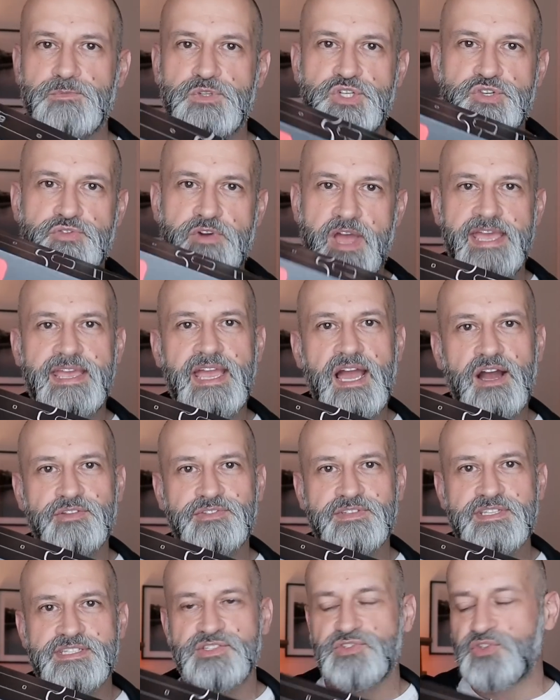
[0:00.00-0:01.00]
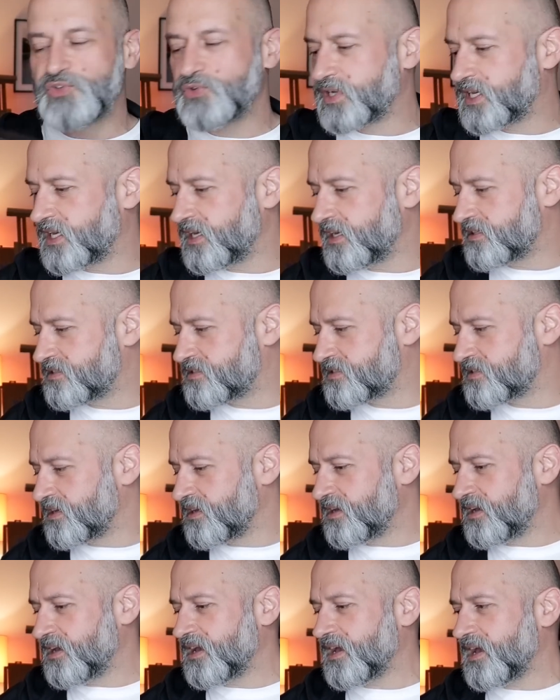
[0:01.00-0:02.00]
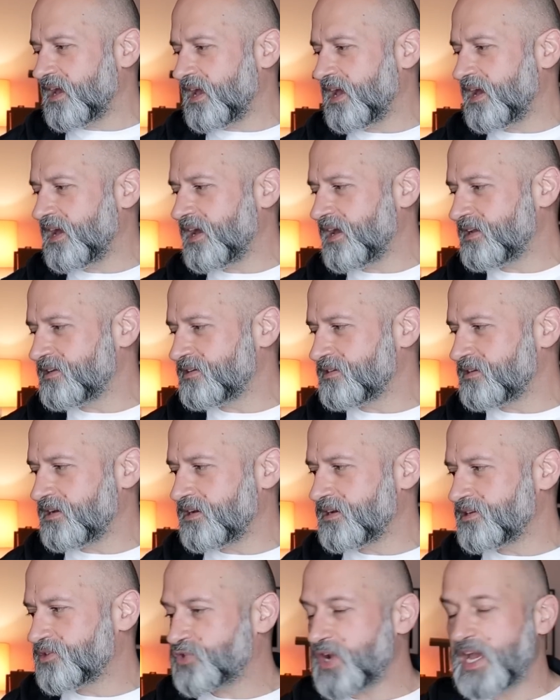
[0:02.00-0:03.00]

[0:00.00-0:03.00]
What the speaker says: trying out this new kit, and